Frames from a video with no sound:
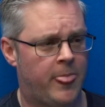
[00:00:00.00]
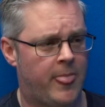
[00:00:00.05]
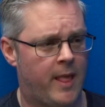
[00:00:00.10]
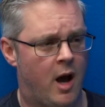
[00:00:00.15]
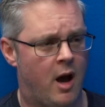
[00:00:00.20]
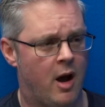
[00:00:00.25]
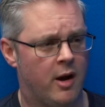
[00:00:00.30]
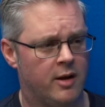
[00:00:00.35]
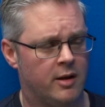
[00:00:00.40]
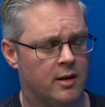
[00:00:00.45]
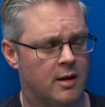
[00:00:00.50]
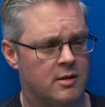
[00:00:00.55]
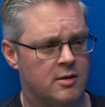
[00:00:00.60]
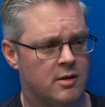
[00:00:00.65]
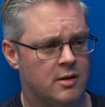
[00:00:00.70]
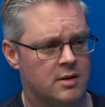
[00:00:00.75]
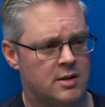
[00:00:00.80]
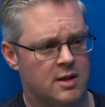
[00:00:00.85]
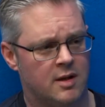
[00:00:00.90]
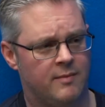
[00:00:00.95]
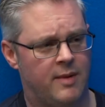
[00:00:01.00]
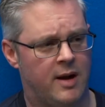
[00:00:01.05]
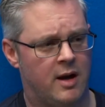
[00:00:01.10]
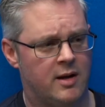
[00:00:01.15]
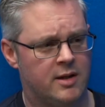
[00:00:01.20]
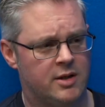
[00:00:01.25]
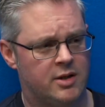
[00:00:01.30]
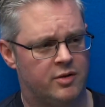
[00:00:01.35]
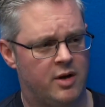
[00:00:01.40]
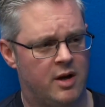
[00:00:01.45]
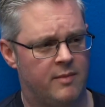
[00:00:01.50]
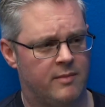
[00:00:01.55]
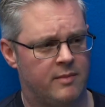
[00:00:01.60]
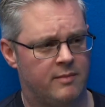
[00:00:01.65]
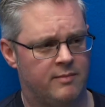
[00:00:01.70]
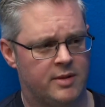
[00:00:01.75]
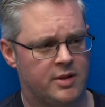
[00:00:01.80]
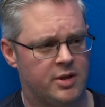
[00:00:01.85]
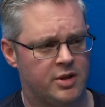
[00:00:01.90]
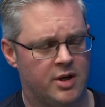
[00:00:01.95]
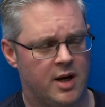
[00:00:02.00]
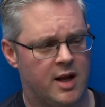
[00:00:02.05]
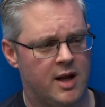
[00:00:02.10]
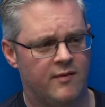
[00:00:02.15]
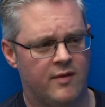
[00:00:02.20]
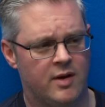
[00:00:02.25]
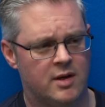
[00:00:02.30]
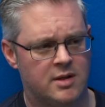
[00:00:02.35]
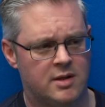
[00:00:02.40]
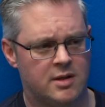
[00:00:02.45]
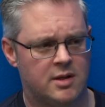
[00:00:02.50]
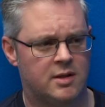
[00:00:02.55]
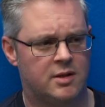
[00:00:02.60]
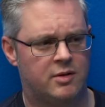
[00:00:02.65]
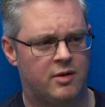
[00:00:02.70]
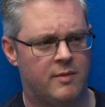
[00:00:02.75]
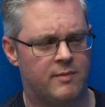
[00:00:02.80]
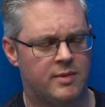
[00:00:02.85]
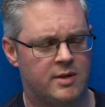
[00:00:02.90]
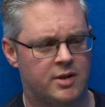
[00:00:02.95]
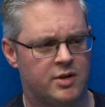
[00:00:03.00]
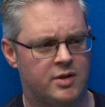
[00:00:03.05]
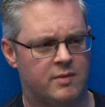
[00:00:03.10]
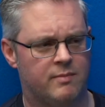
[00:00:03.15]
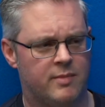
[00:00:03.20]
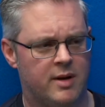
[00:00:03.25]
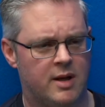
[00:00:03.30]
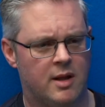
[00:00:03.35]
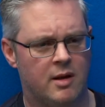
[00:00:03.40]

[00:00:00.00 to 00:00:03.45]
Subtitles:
arguing the toss about extreme position A versus extreme position B.